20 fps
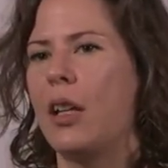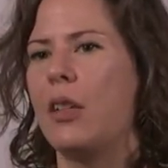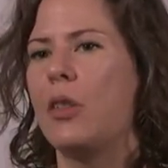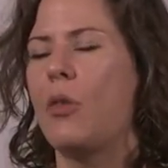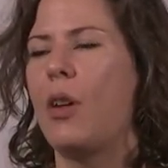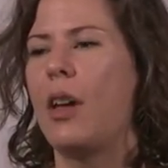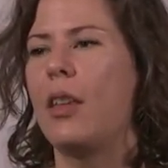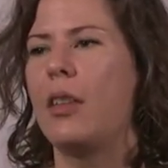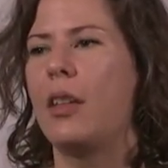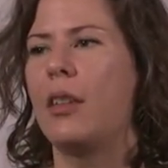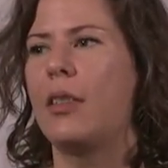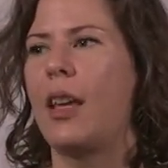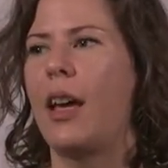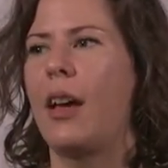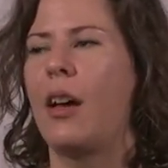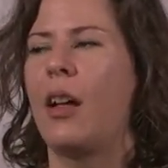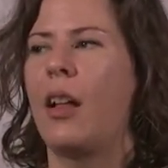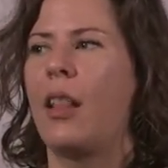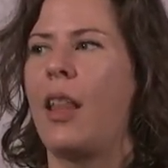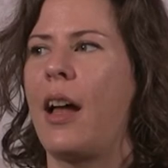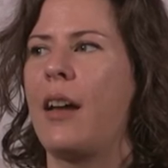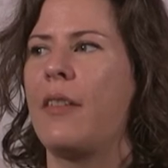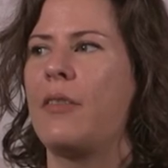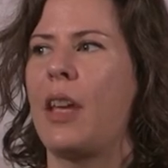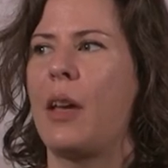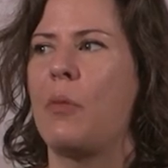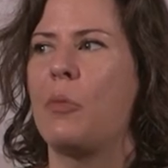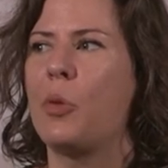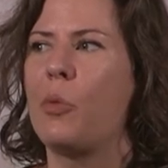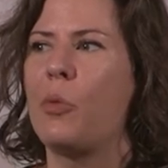And so I think that a lot of
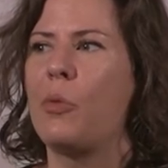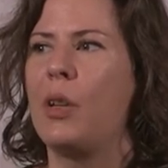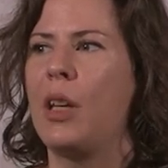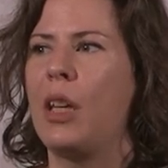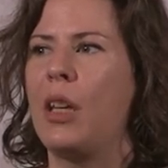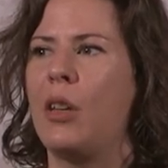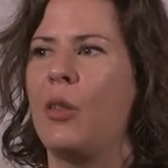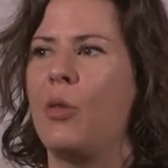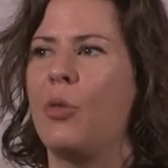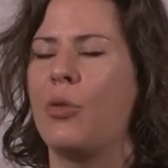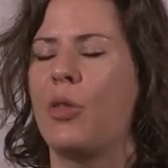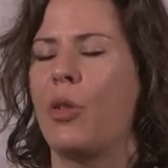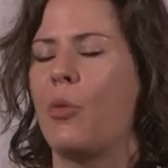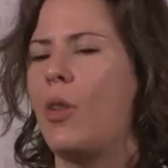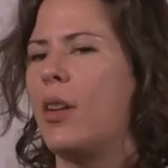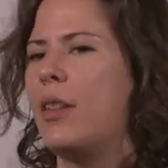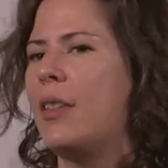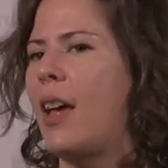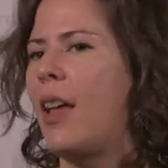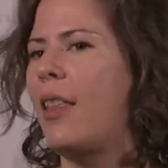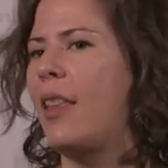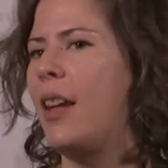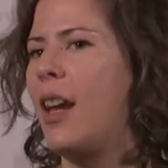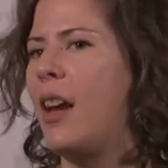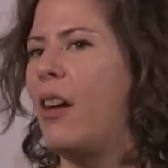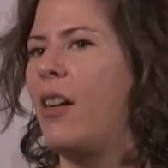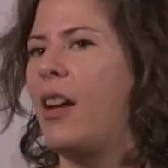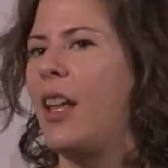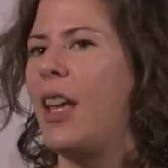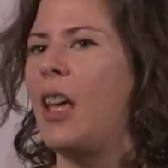times when we use the word
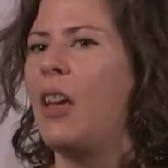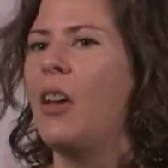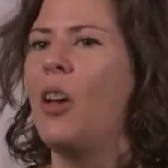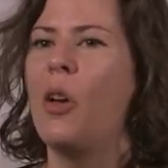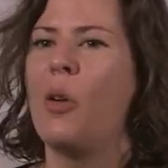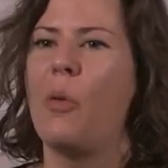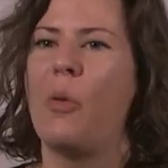solidarity,